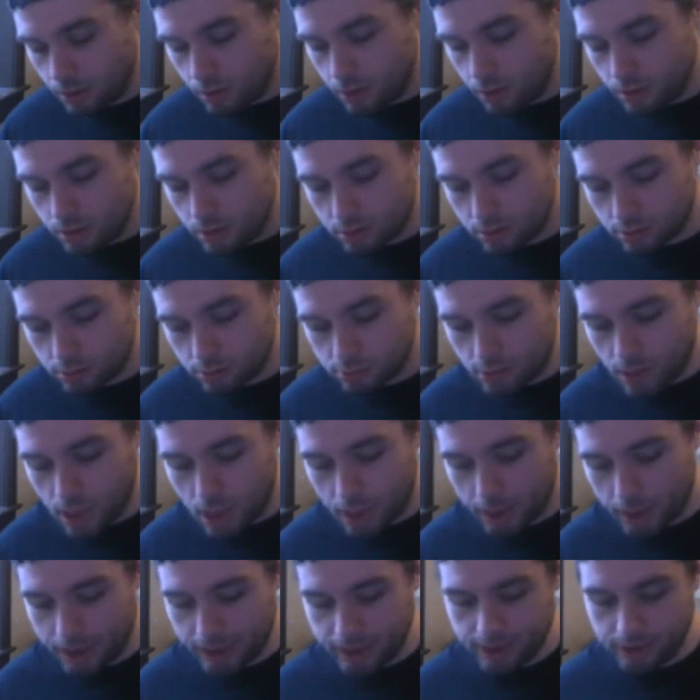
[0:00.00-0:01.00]
So
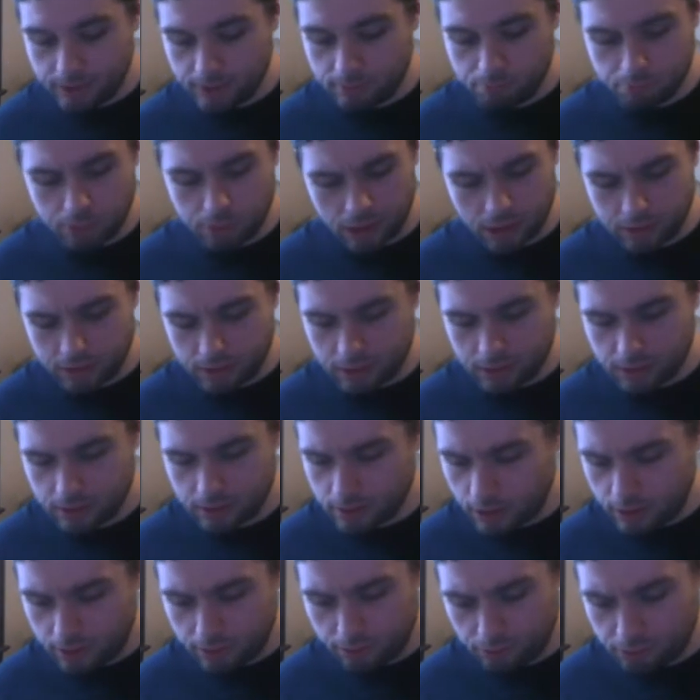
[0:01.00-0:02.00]
I bought this
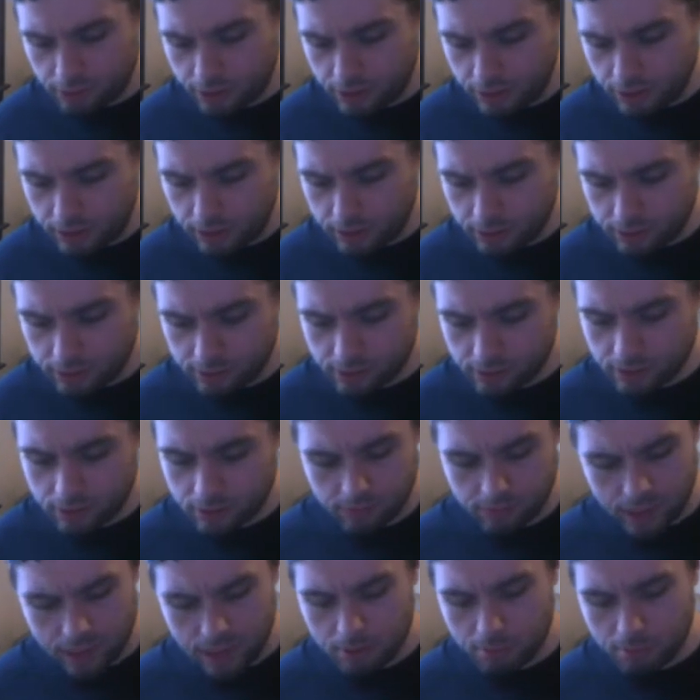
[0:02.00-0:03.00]
like 3 years
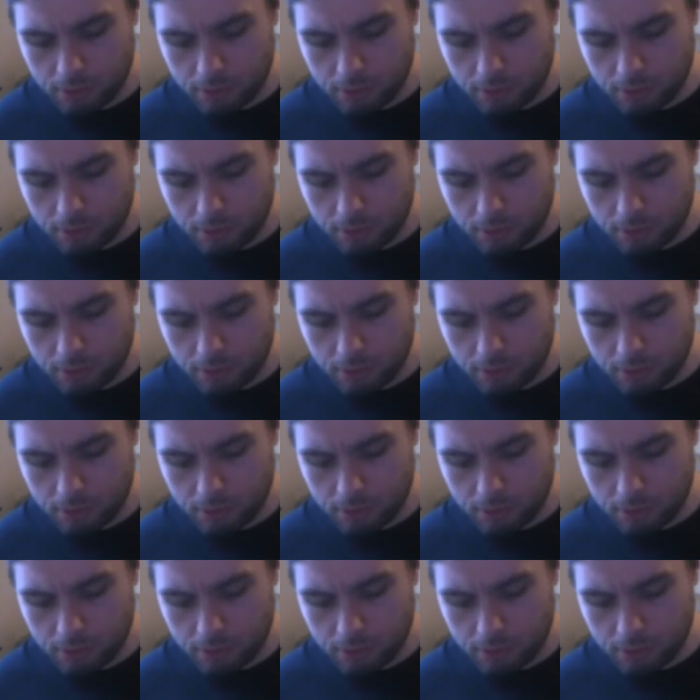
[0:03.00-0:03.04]
ago at a